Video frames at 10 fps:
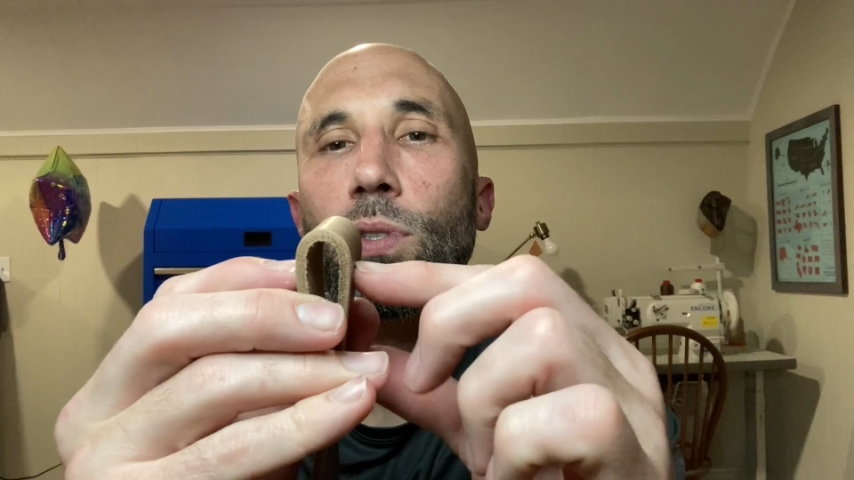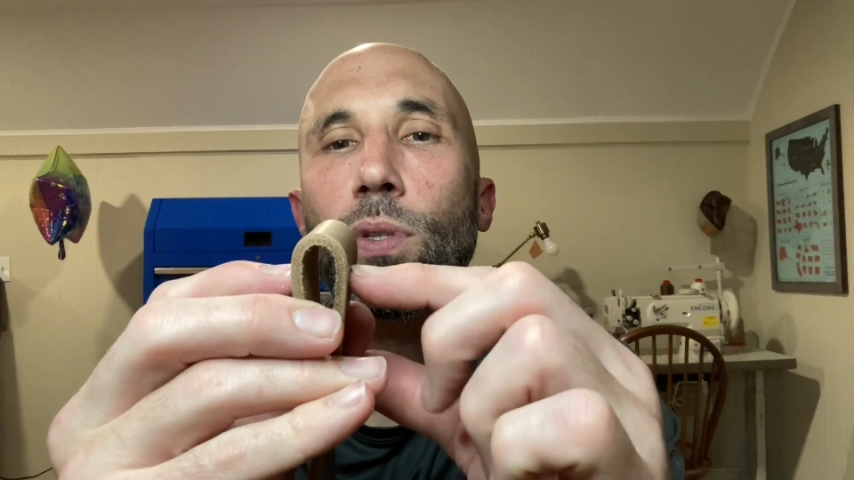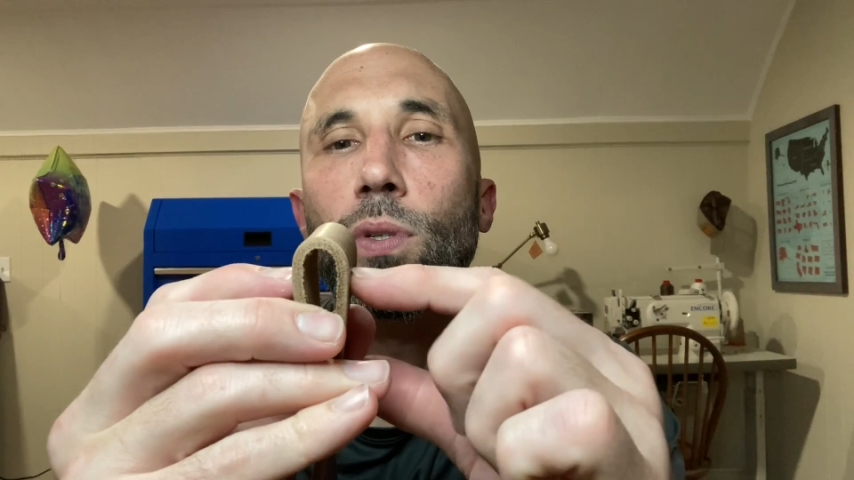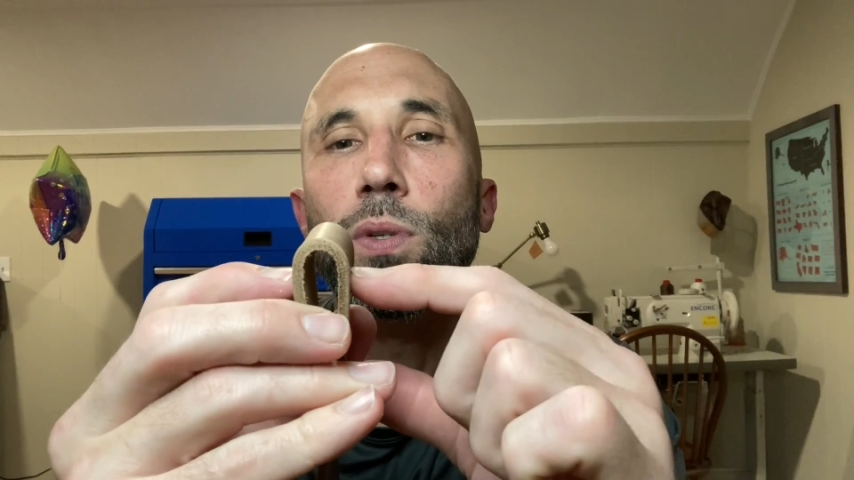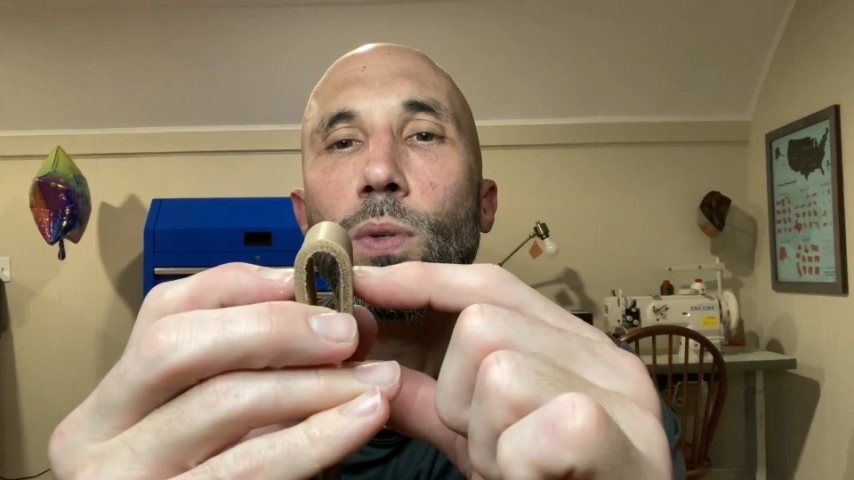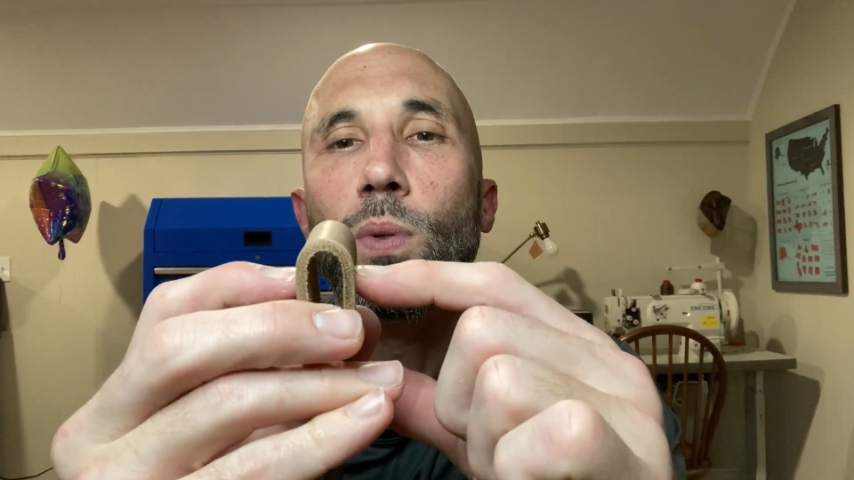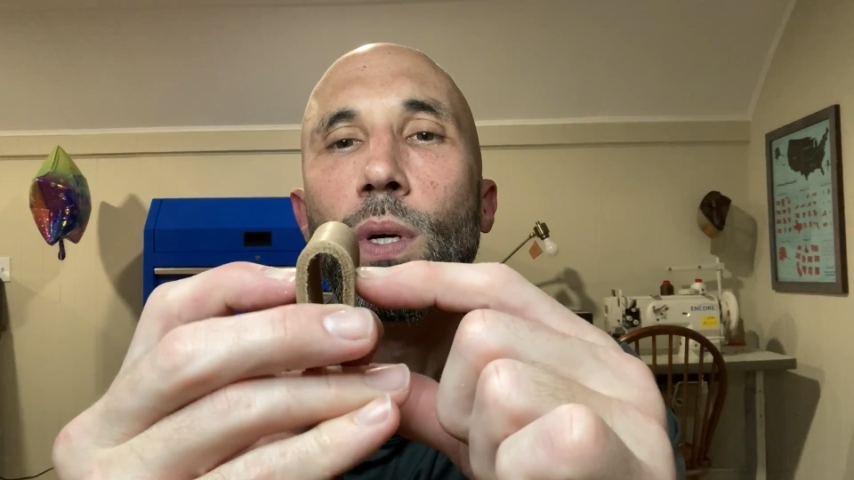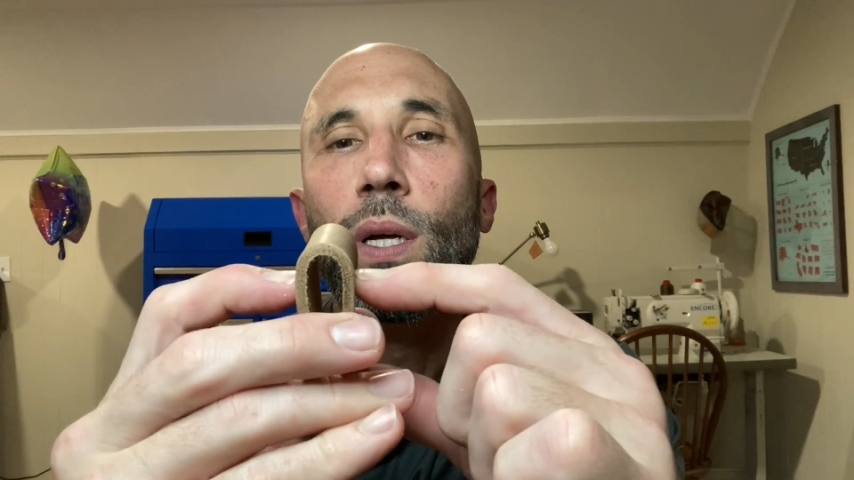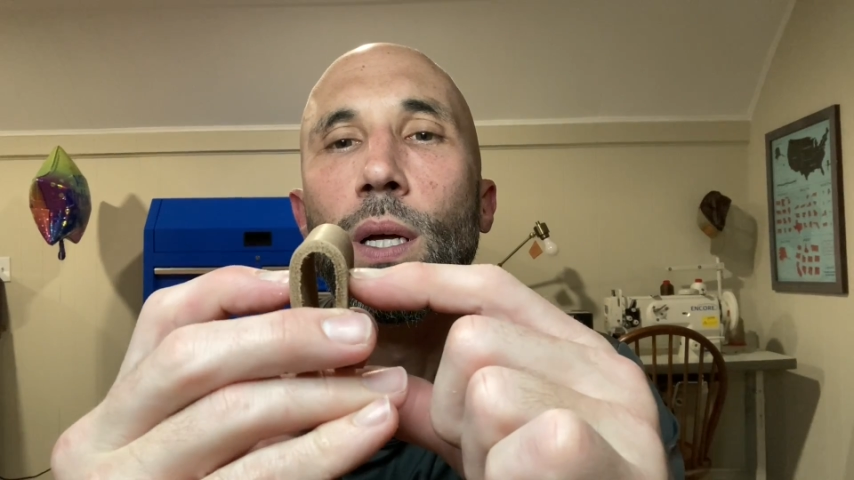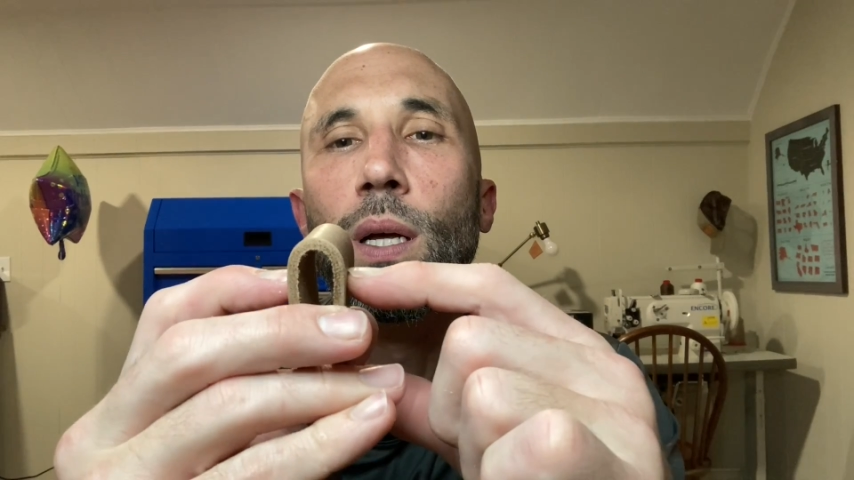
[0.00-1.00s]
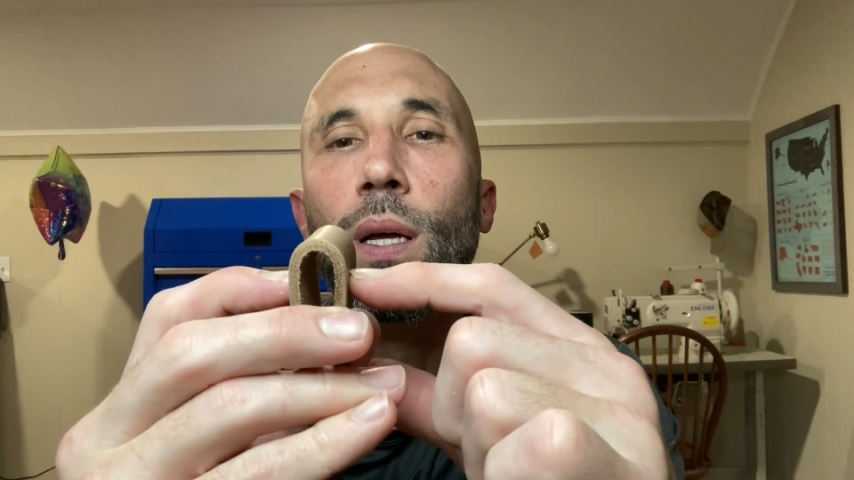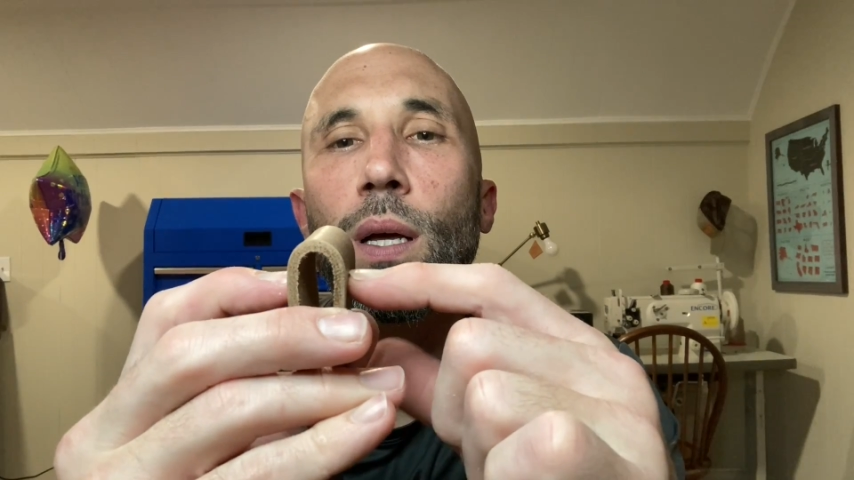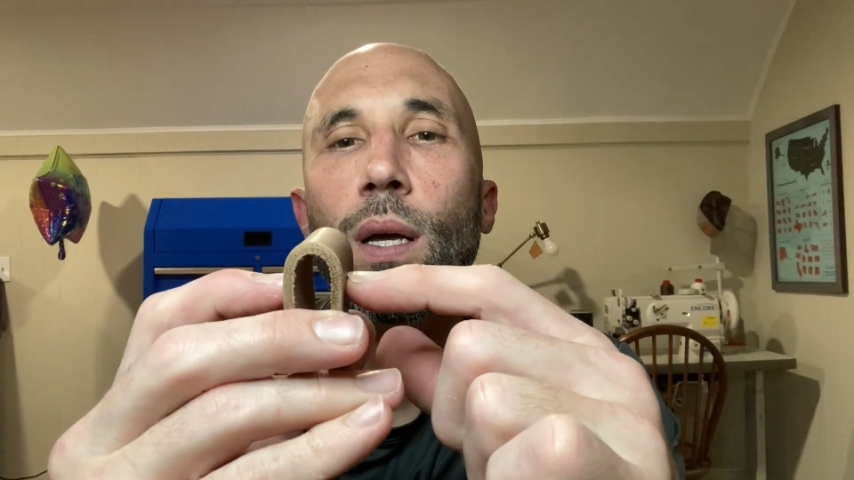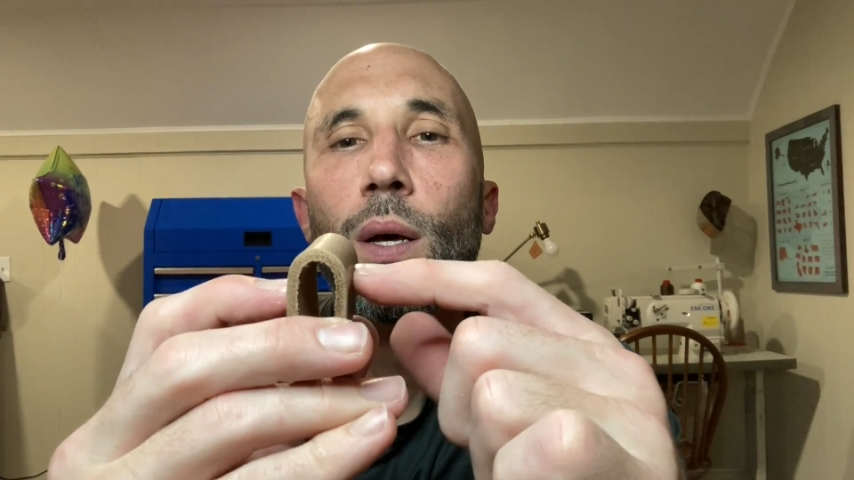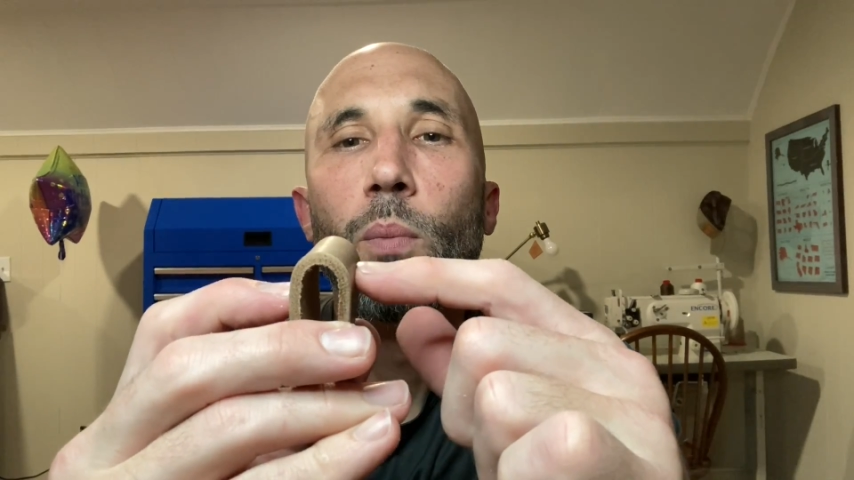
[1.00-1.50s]
to
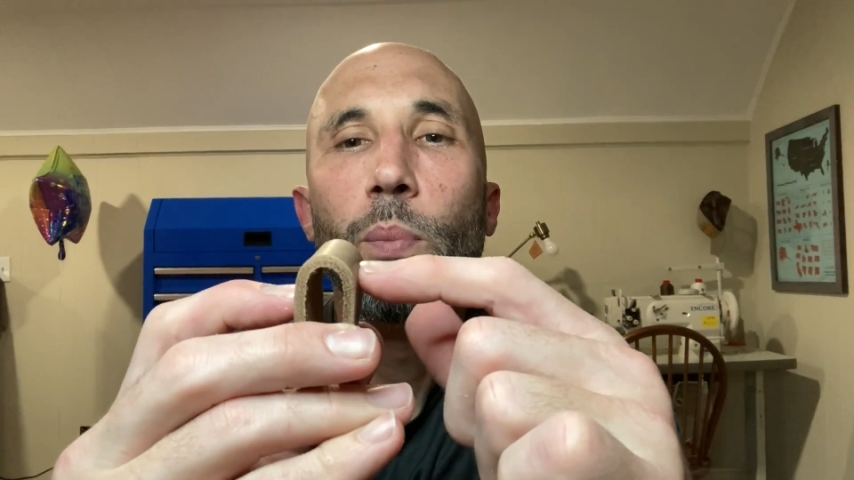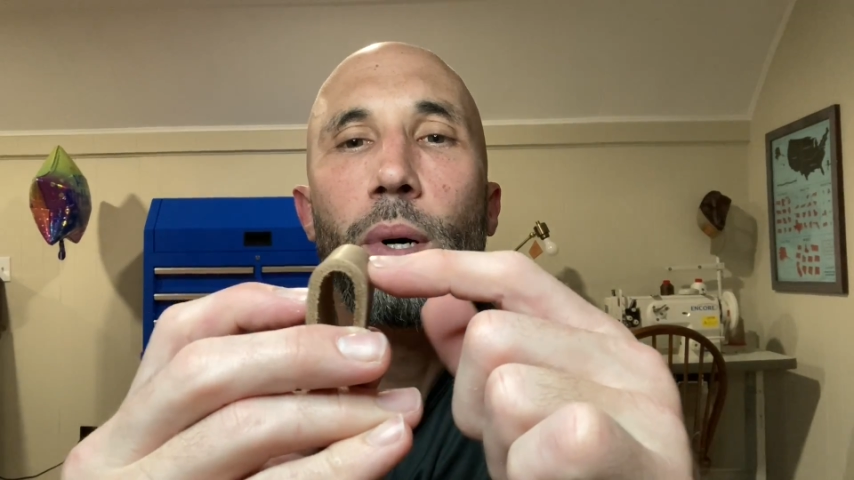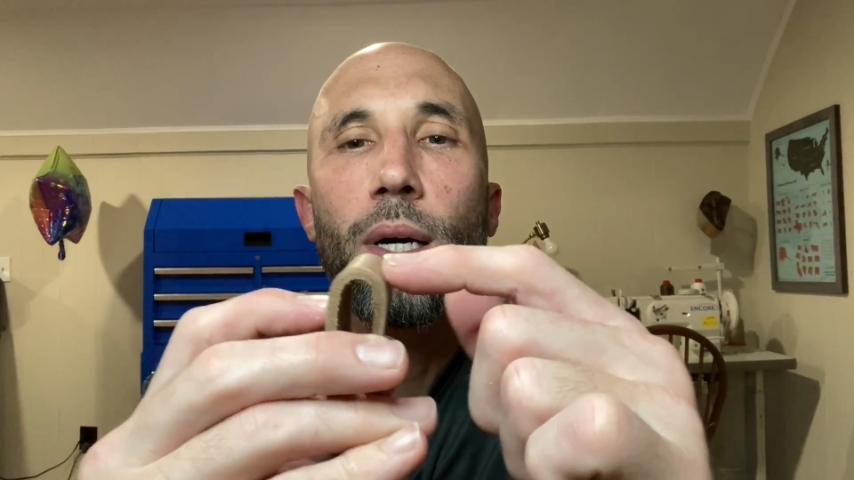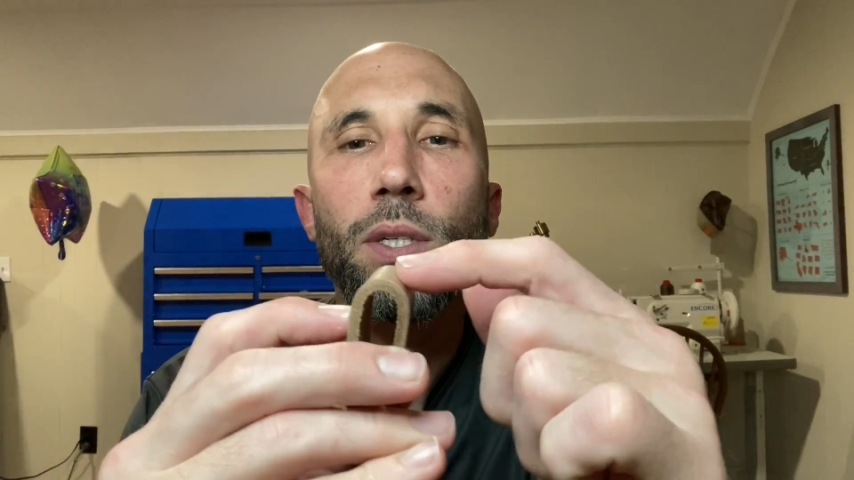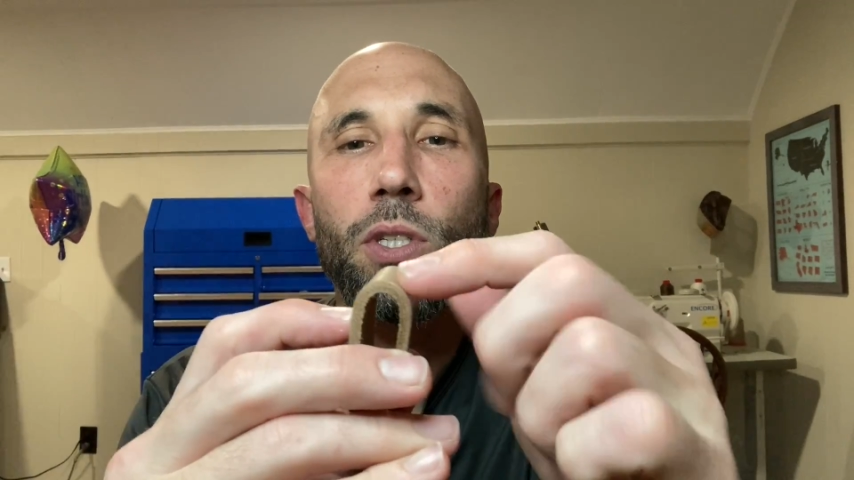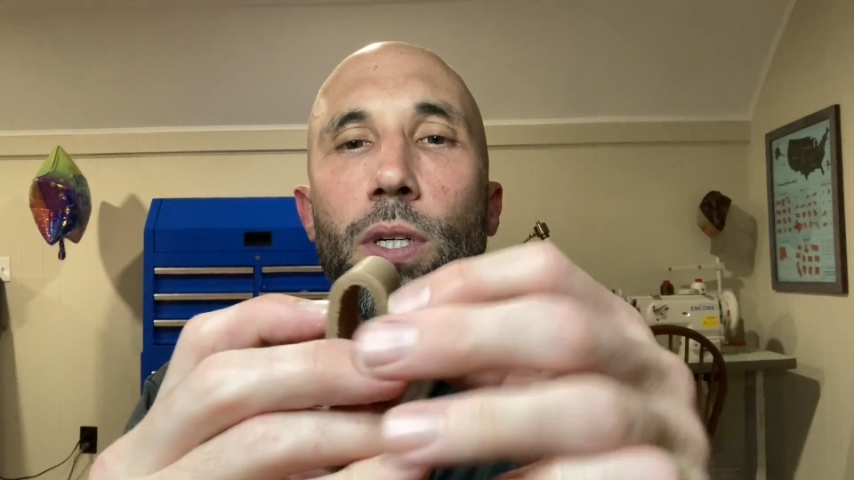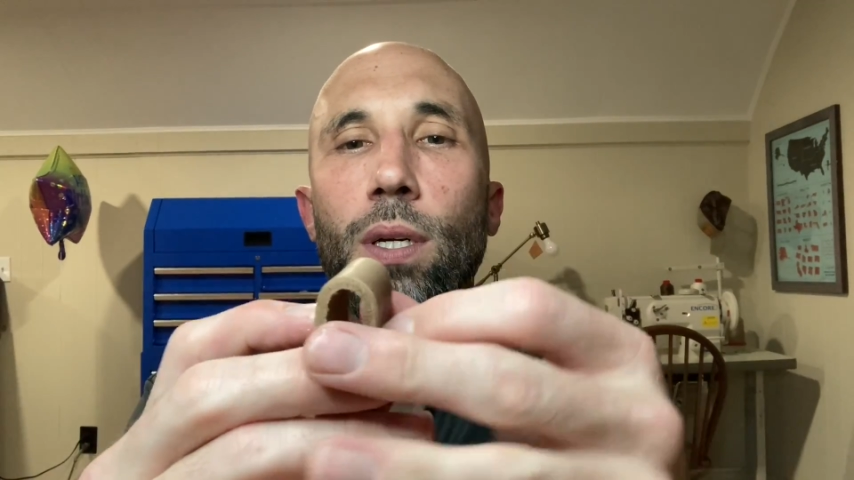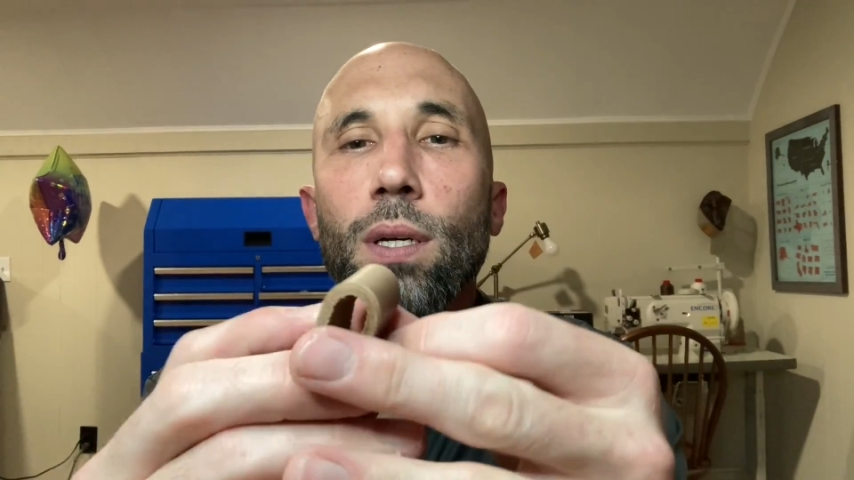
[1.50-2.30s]
punch.